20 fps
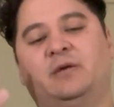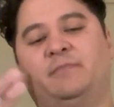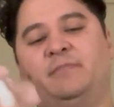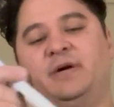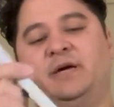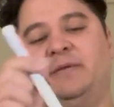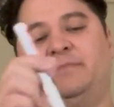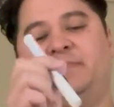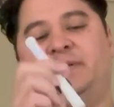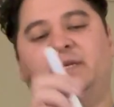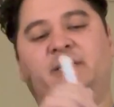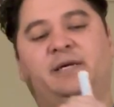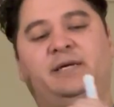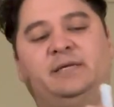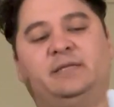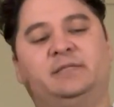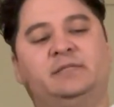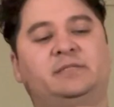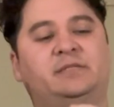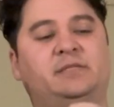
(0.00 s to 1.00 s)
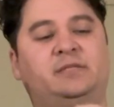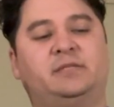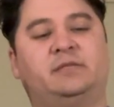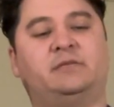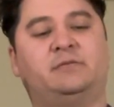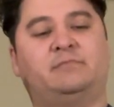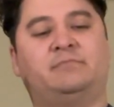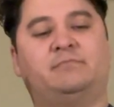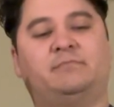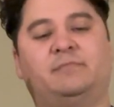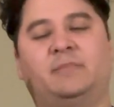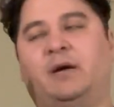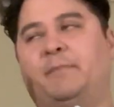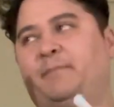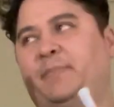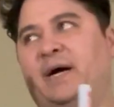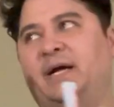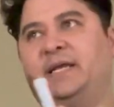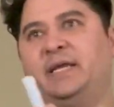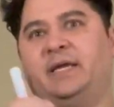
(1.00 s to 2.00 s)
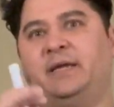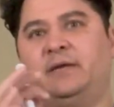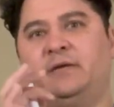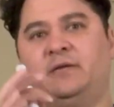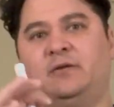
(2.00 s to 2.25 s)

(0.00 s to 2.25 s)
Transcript: But because a bunny,